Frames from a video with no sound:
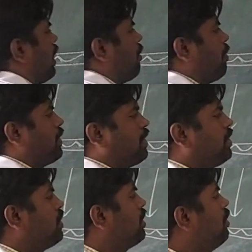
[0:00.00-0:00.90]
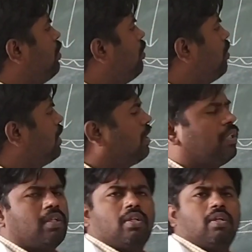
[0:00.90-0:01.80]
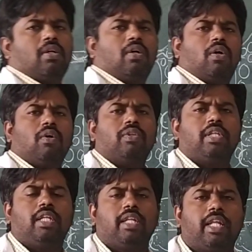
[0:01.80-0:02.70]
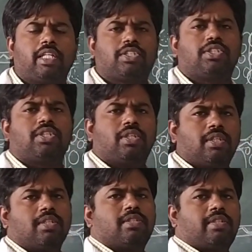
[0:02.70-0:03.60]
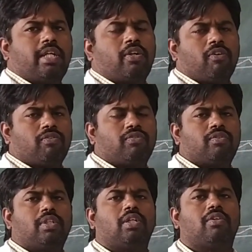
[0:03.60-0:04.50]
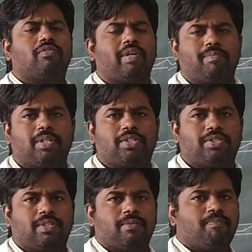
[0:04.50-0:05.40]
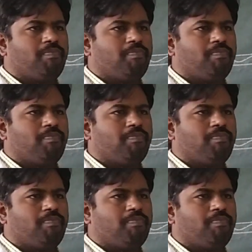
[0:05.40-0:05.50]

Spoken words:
which are present over on the next set of nerve fibers.